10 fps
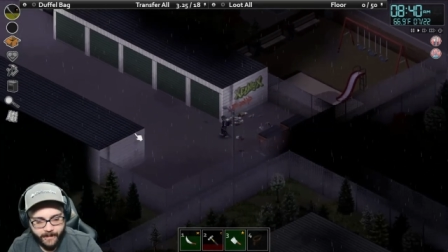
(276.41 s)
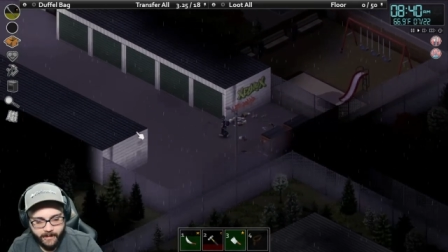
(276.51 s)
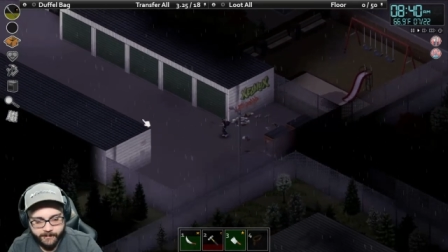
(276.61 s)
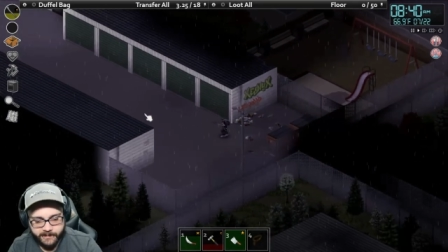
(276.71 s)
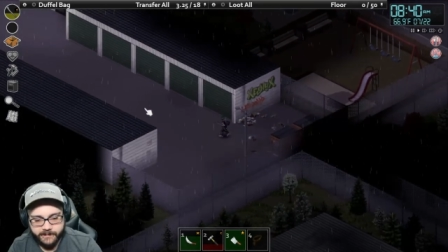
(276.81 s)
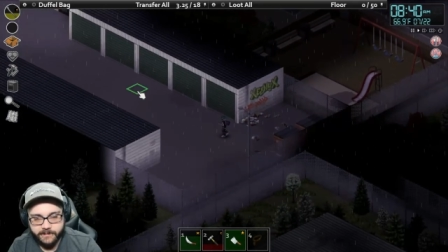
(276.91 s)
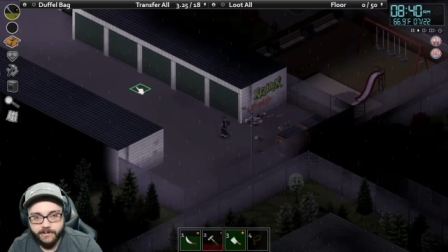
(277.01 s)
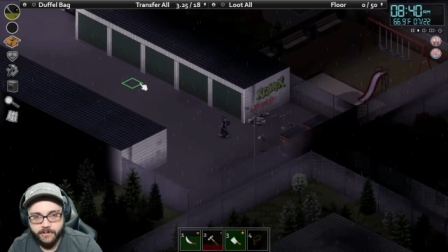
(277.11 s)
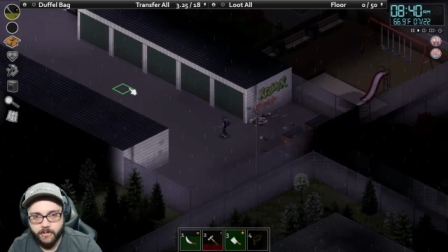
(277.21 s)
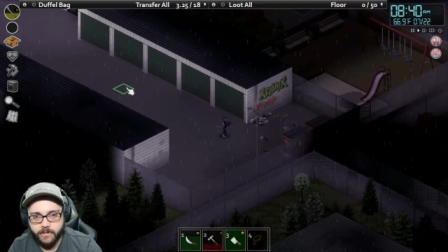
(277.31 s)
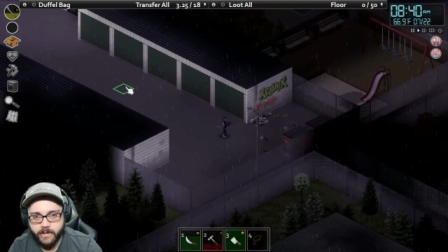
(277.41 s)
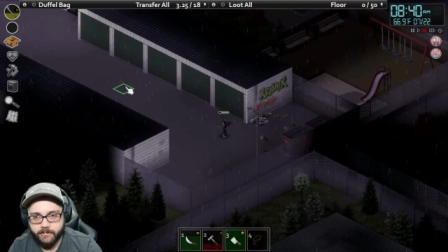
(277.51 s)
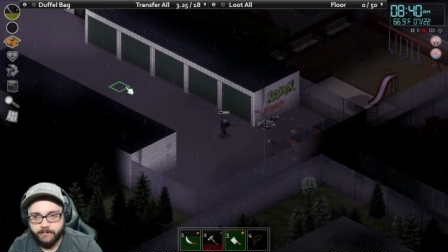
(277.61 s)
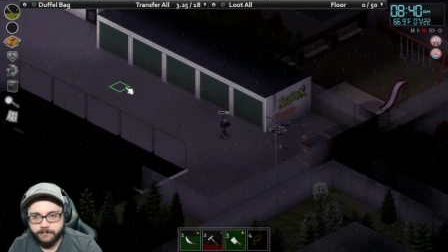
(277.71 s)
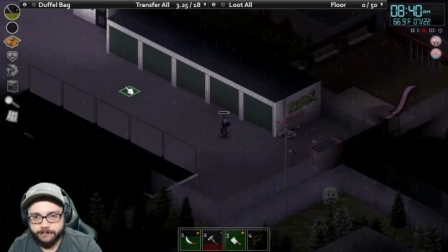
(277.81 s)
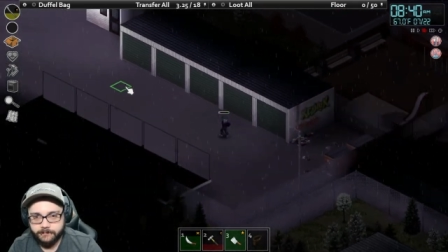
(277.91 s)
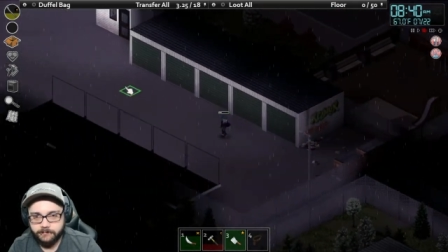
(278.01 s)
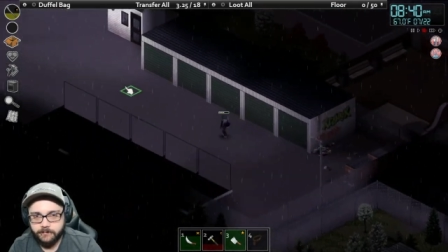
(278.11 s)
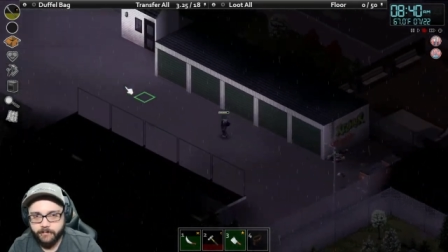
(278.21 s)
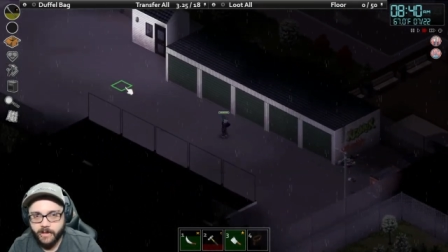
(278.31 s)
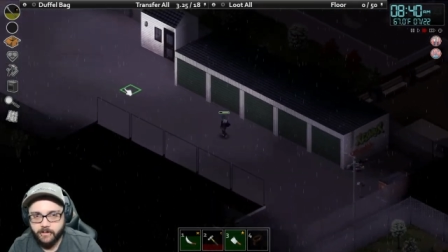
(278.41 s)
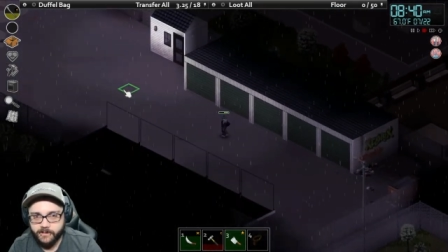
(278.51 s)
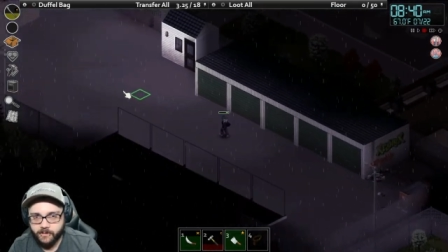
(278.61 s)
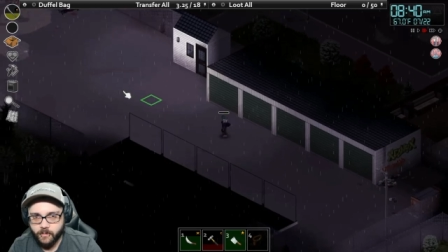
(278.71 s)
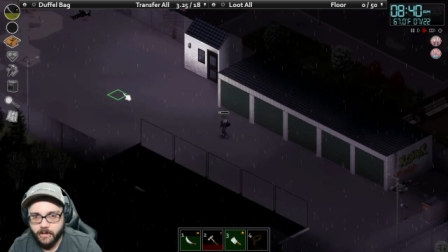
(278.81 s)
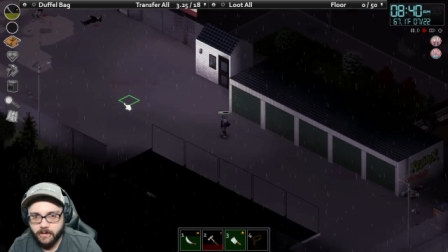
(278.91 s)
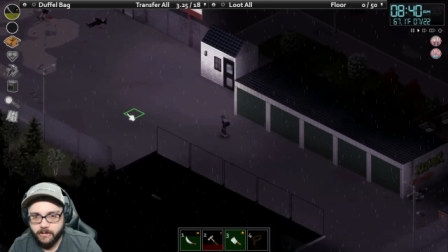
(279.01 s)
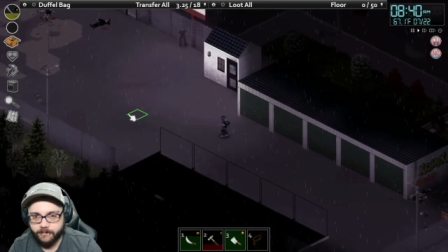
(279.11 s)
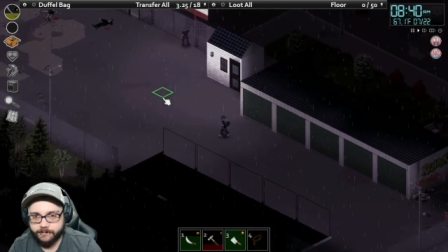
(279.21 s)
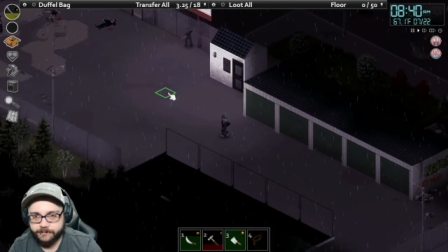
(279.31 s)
I've been storing up bottles of water